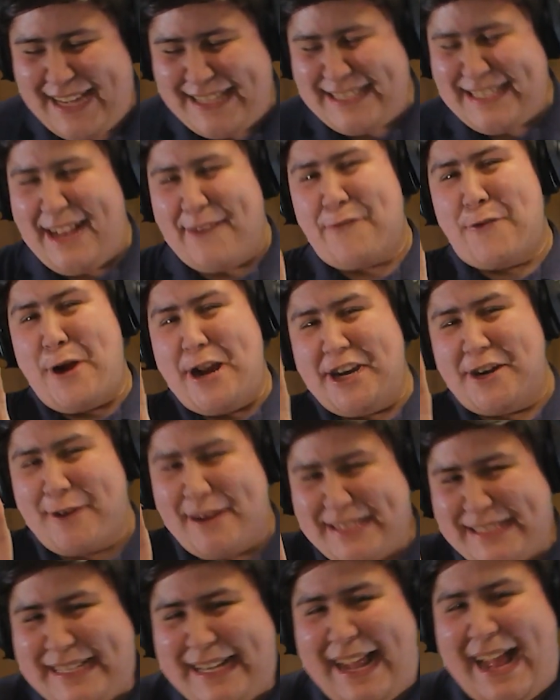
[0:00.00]
I just have one
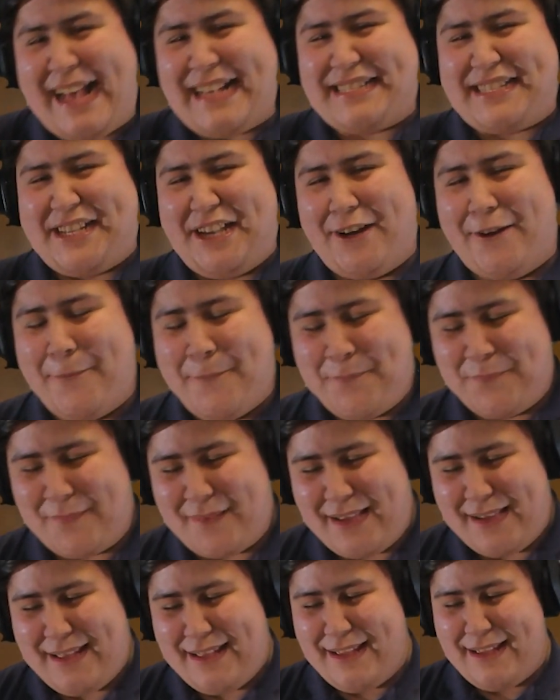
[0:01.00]
question to ask you.
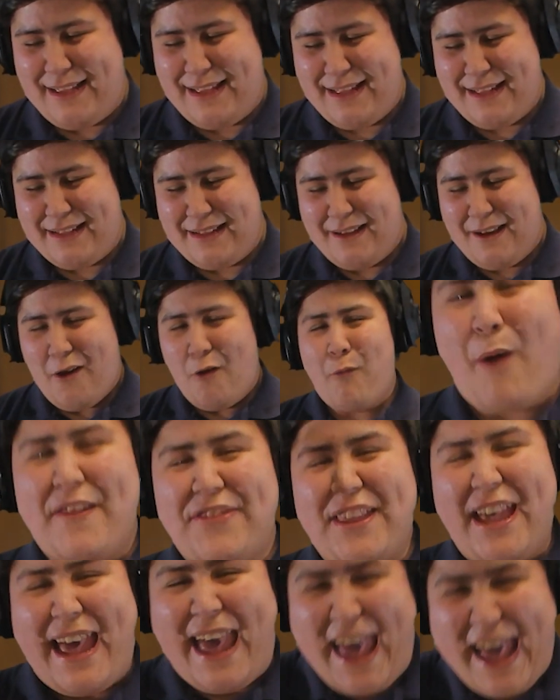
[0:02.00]

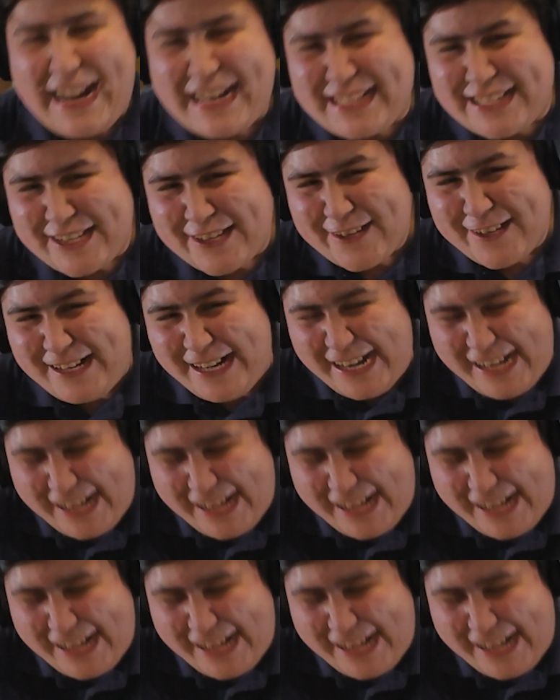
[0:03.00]
What the heck, dude?